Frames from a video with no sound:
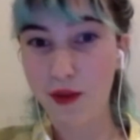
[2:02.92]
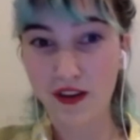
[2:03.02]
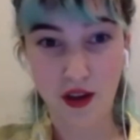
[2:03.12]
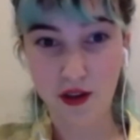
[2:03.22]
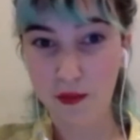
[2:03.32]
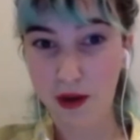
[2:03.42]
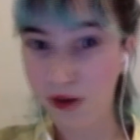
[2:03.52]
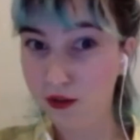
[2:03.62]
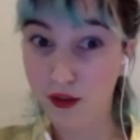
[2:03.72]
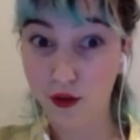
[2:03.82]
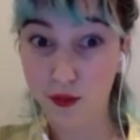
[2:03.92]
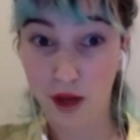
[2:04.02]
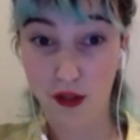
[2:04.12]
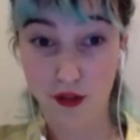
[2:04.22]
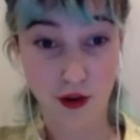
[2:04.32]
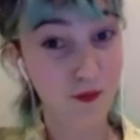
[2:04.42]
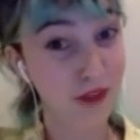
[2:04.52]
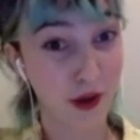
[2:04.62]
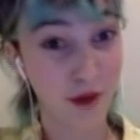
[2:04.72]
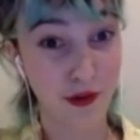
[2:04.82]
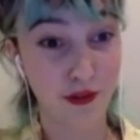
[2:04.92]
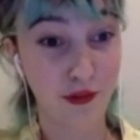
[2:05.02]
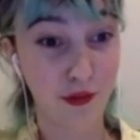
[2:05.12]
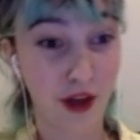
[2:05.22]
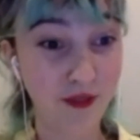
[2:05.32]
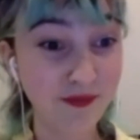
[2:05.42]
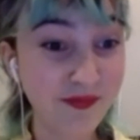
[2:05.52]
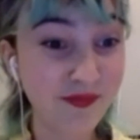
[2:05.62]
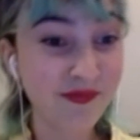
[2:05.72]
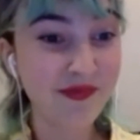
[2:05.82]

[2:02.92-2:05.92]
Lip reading: room and tell your parents not to bother you. That works as well.